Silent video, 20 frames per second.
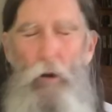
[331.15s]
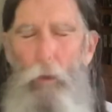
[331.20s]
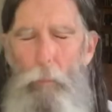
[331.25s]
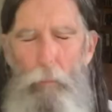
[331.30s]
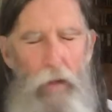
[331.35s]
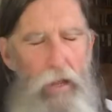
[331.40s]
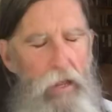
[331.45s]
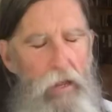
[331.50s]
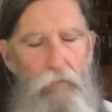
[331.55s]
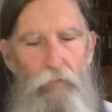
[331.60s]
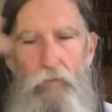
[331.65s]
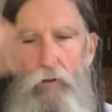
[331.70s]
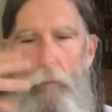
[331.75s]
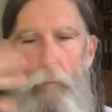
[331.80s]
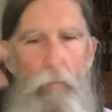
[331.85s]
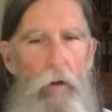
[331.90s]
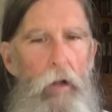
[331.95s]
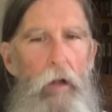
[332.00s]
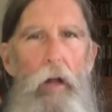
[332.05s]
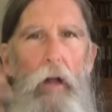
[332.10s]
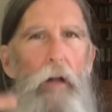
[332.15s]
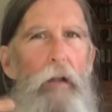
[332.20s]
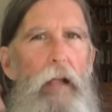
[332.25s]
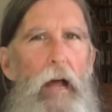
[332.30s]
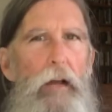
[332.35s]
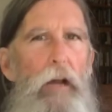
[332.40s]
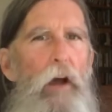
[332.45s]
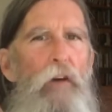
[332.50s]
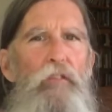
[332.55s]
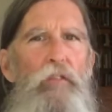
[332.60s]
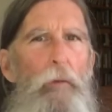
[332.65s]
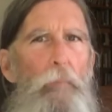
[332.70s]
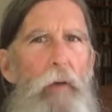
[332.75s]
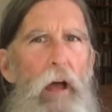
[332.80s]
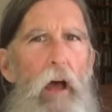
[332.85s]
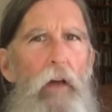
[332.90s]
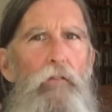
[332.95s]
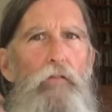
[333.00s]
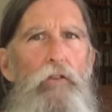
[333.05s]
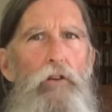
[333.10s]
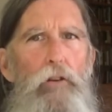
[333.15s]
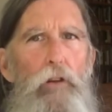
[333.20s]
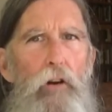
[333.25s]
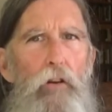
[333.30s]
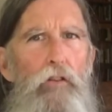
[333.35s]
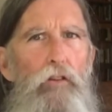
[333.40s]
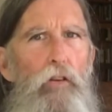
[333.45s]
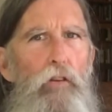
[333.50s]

on me from like over the past few years,